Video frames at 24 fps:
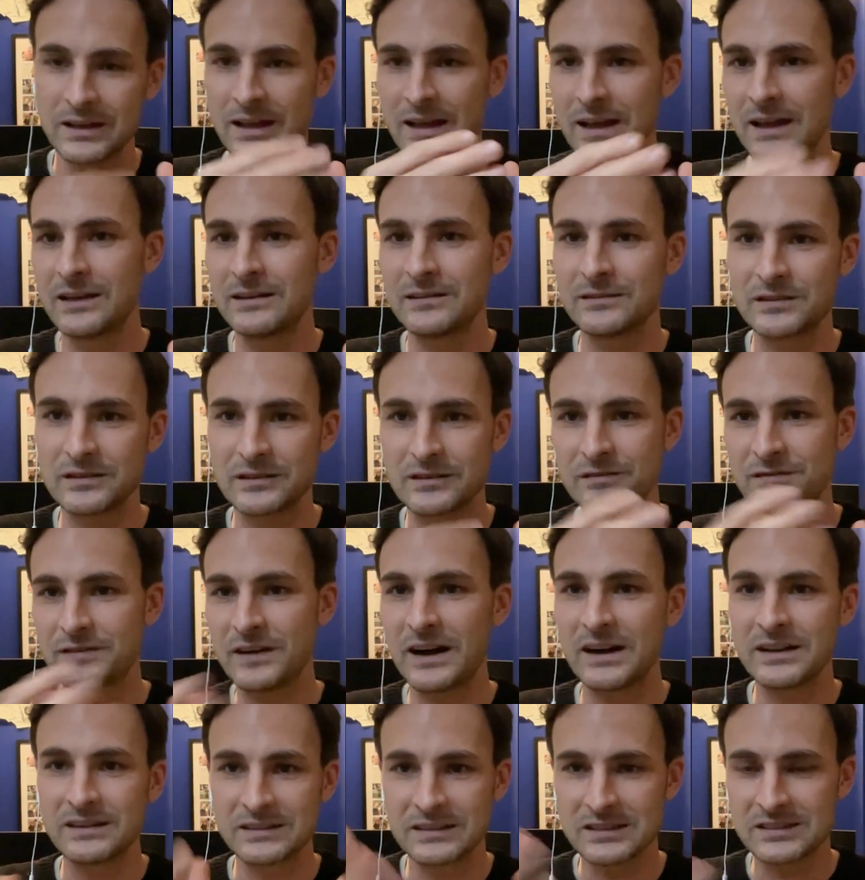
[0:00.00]
and
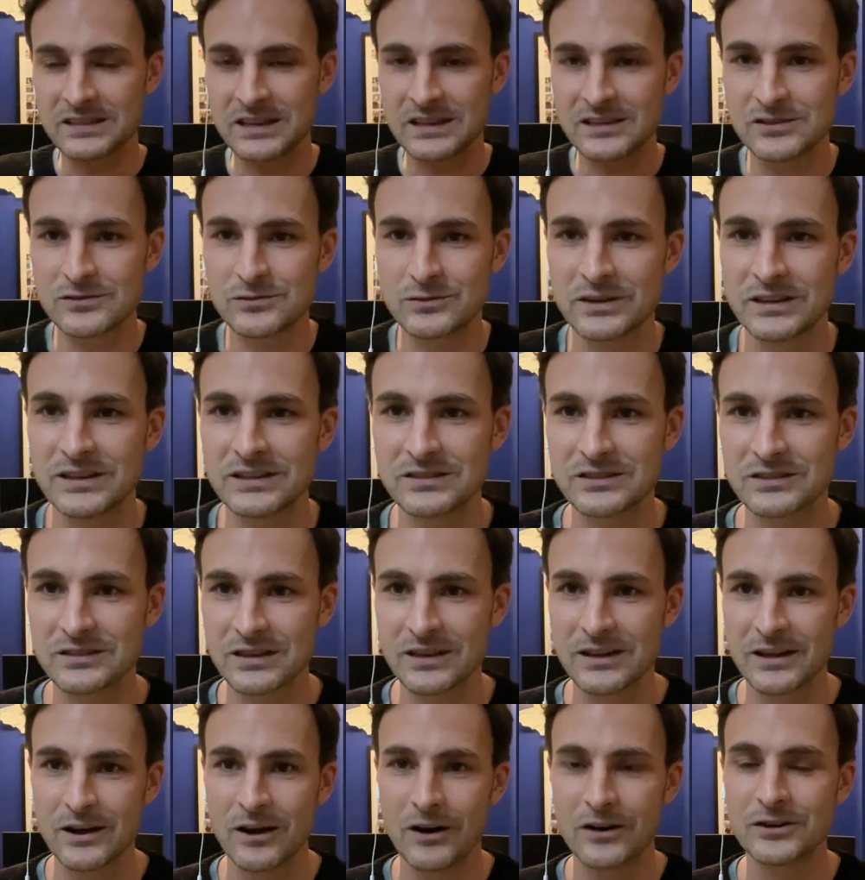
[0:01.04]
find accessories
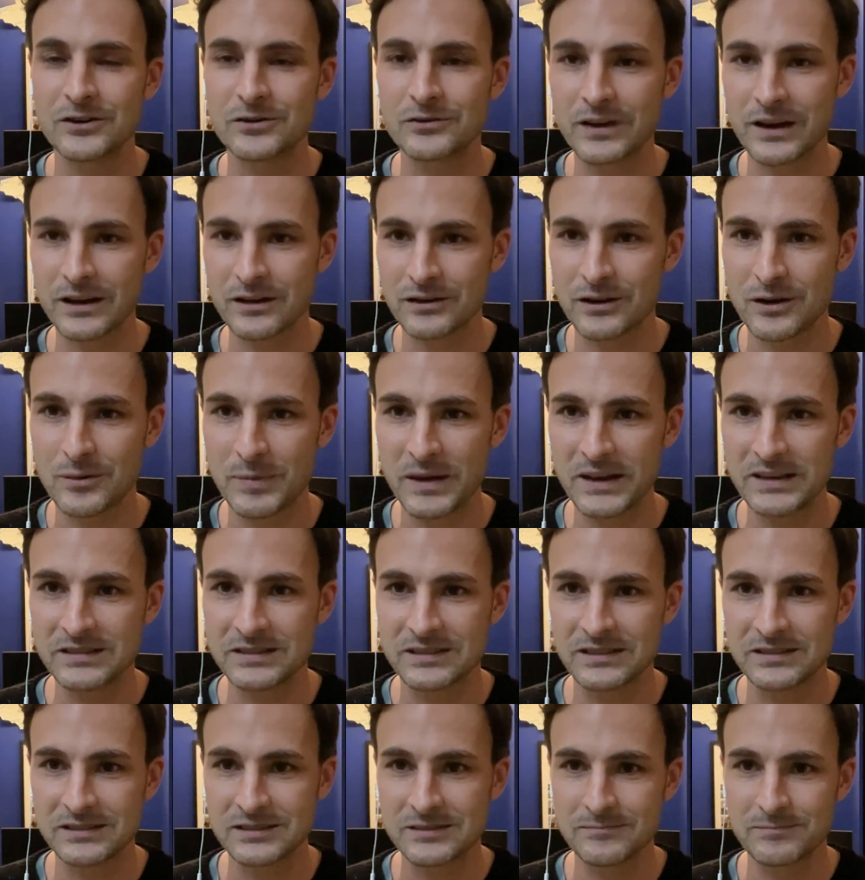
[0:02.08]
on a regular
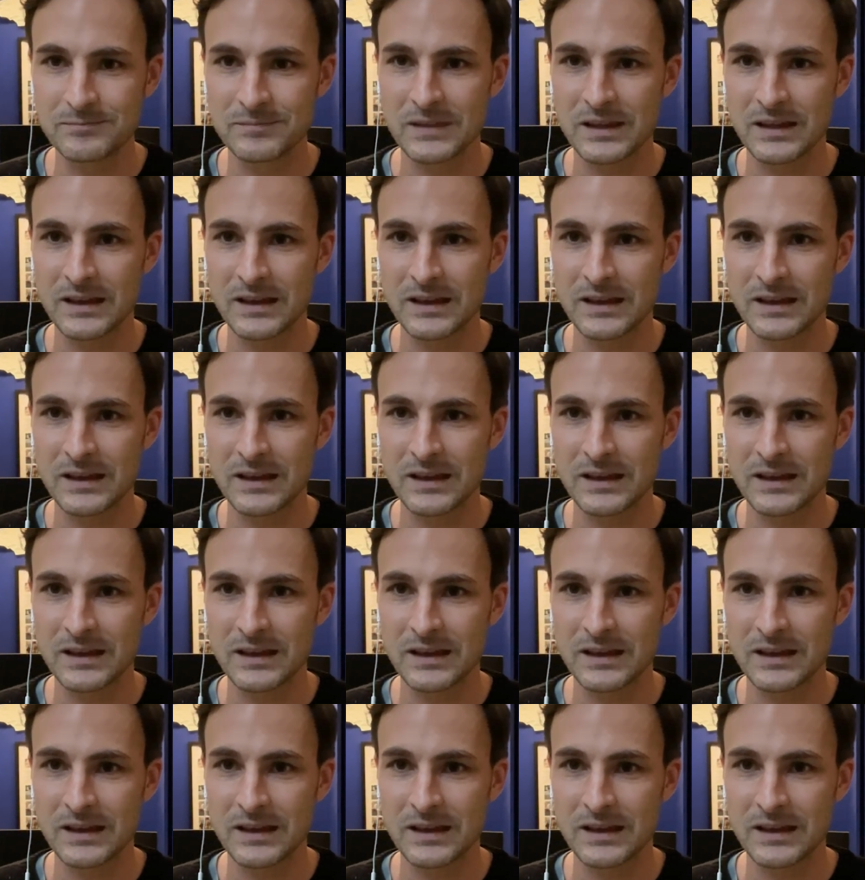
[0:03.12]
basis,